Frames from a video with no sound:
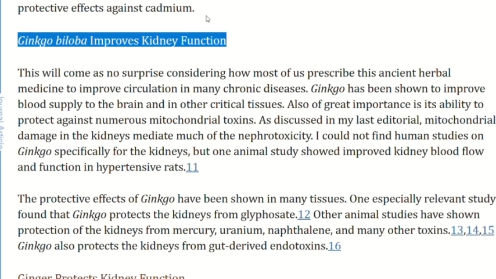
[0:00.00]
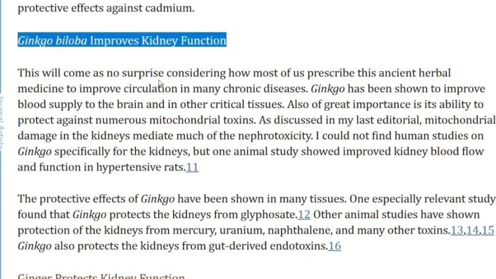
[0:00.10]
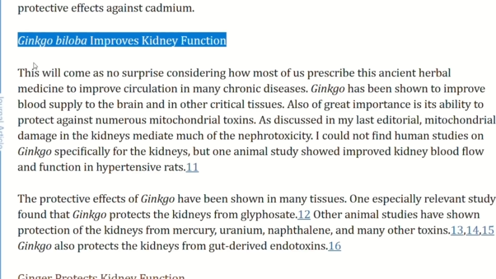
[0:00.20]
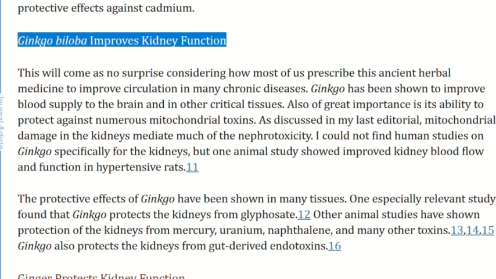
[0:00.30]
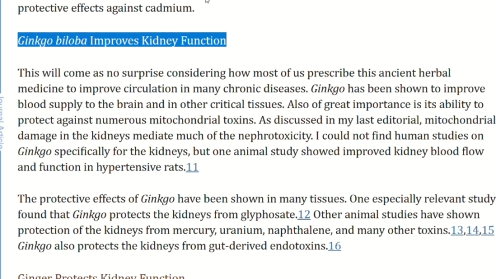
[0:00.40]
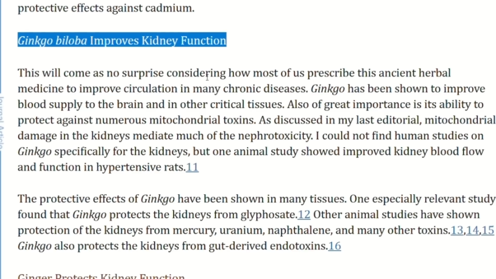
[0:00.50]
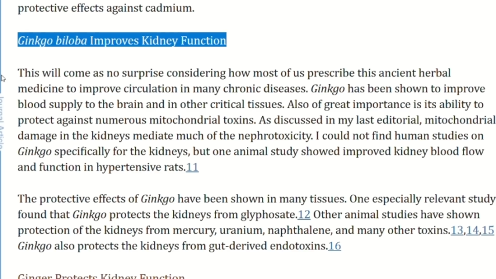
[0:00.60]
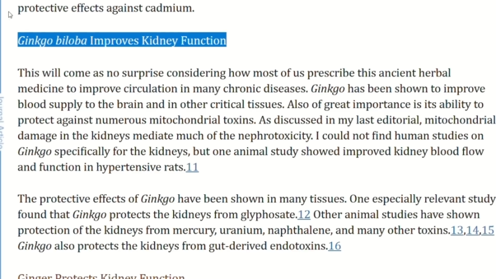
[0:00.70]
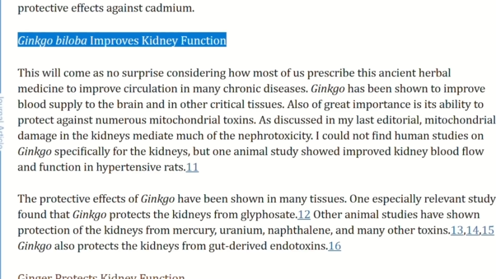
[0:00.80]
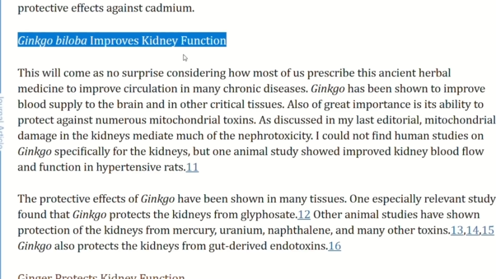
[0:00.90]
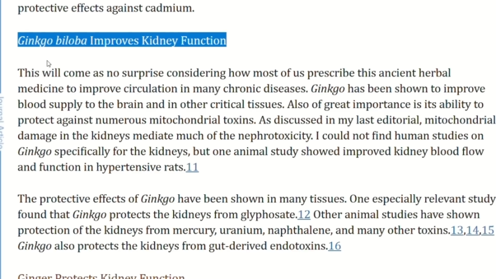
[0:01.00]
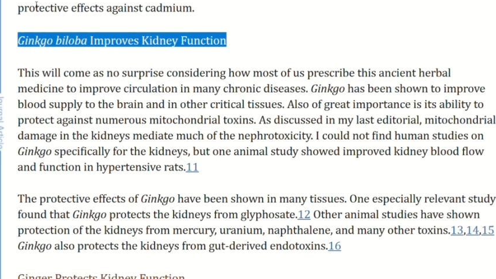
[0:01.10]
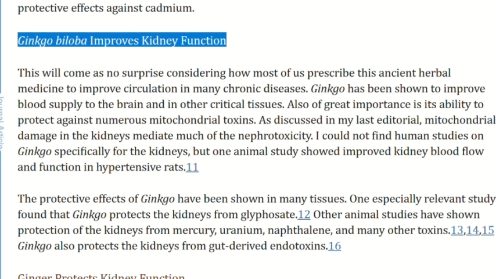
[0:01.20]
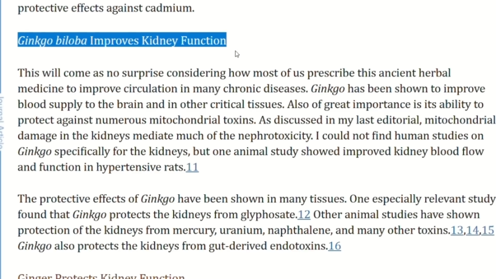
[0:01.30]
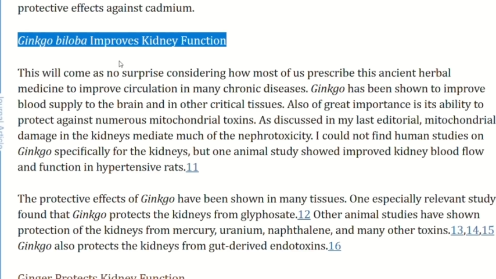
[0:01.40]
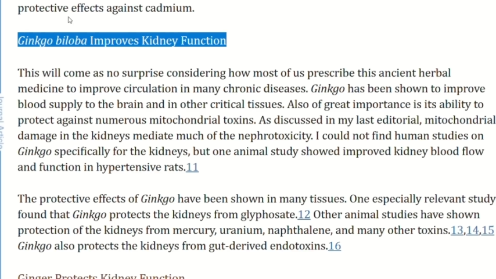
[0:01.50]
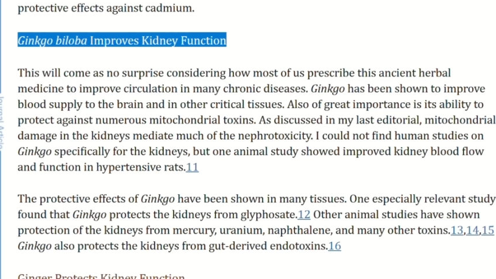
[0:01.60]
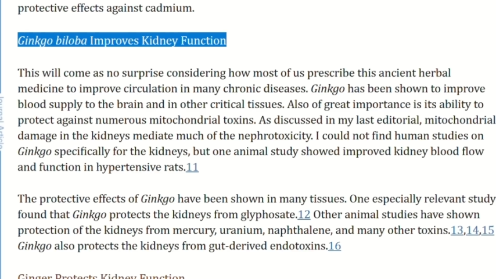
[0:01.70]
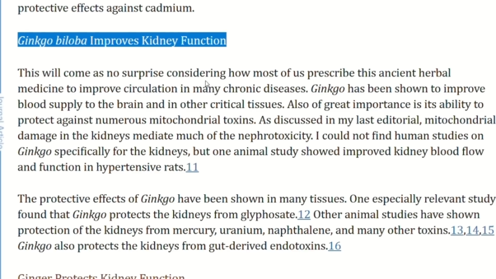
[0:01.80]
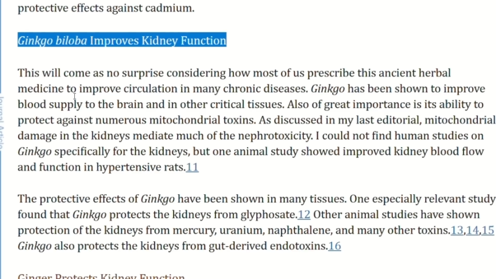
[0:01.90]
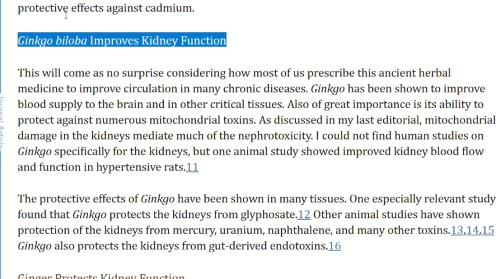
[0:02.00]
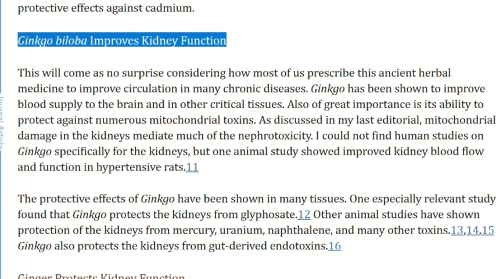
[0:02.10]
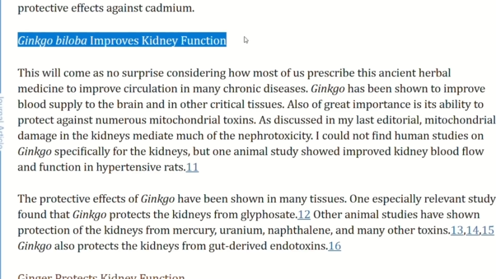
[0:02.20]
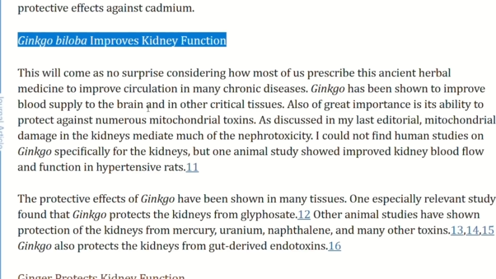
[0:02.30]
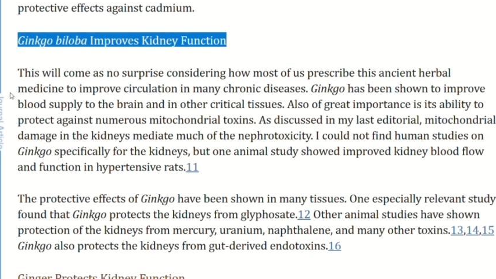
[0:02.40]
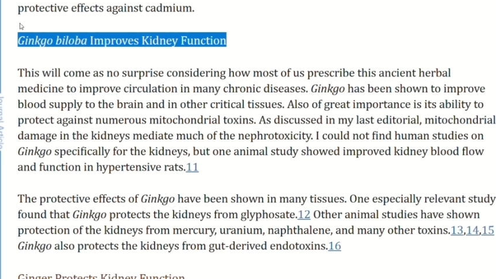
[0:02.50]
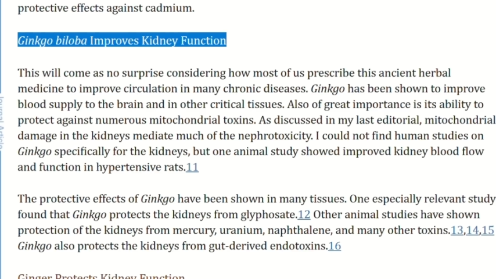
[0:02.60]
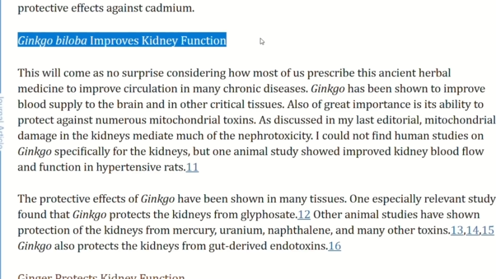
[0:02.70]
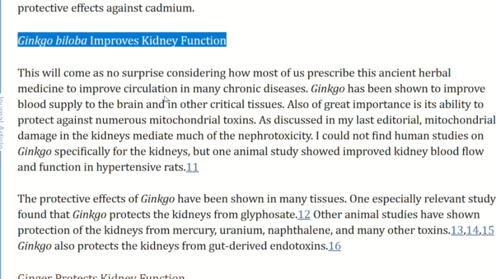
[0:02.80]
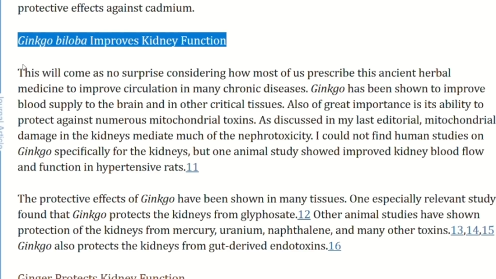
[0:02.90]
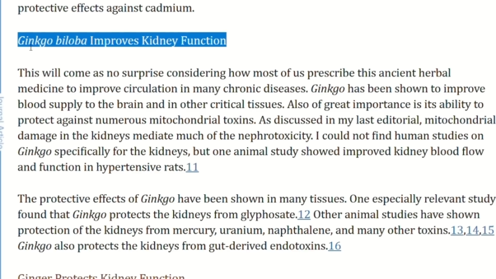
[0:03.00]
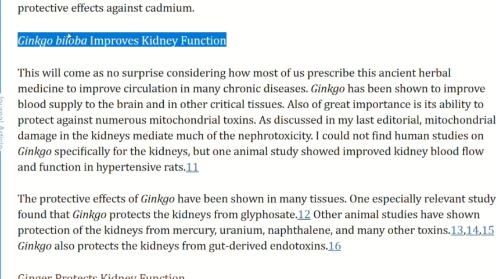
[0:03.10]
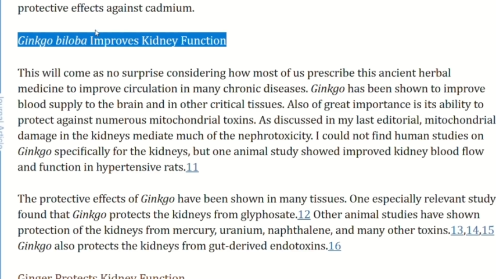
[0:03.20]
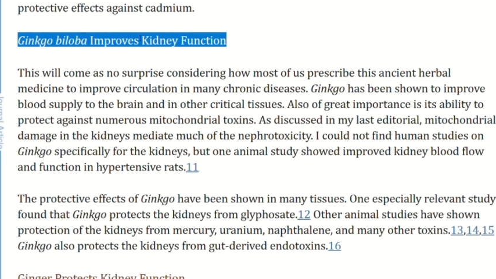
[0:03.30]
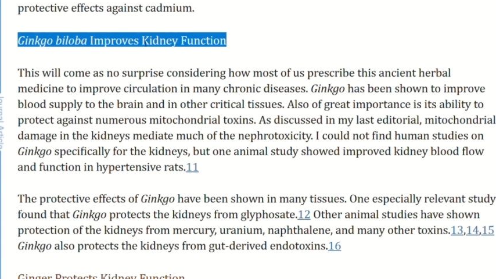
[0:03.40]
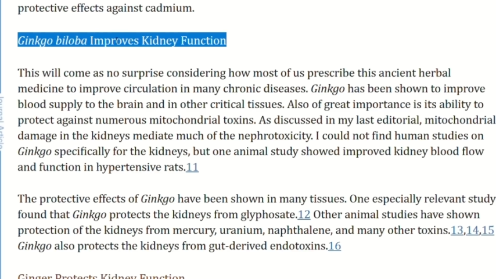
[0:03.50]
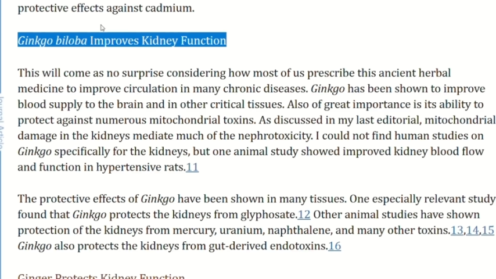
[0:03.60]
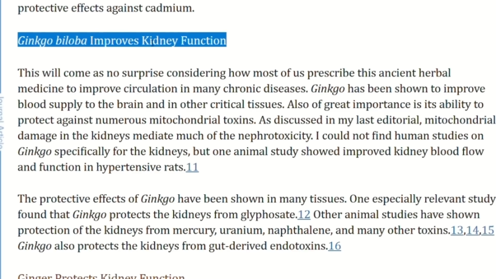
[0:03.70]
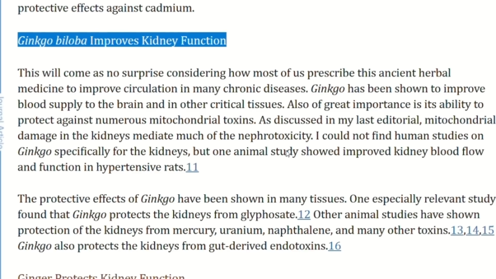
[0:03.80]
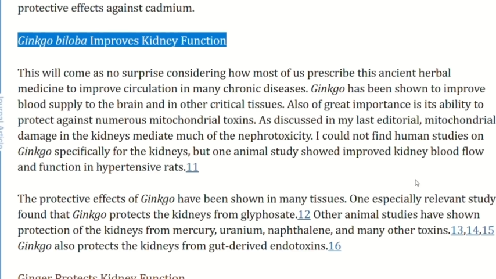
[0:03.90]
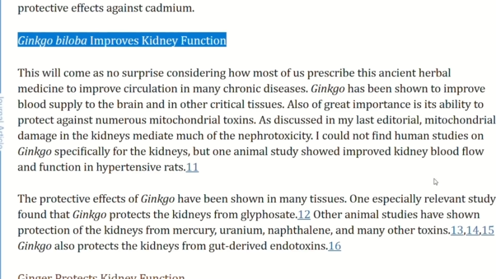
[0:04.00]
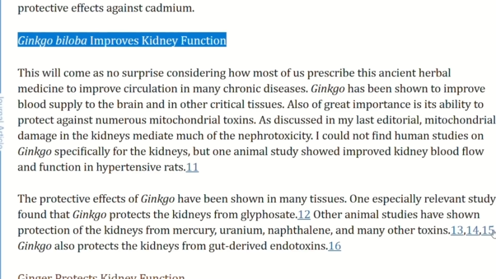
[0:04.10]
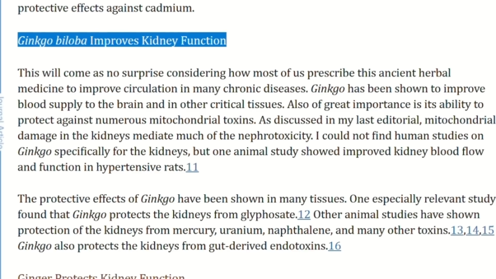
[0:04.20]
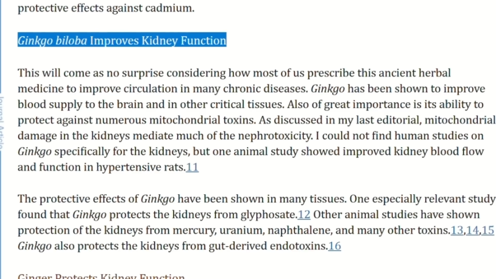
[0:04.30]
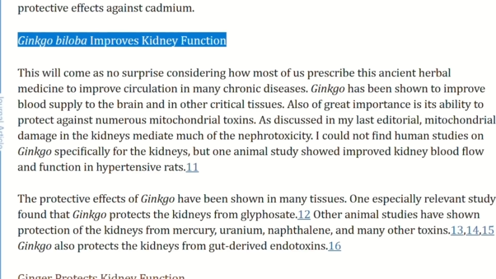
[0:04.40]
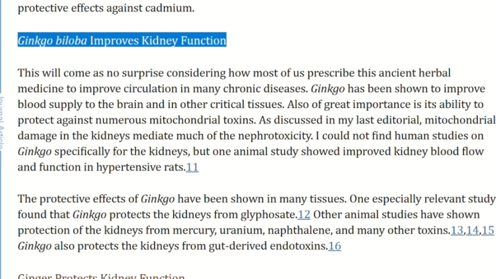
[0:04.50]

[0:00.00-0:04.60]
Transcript: Nobody's mouth can be seen.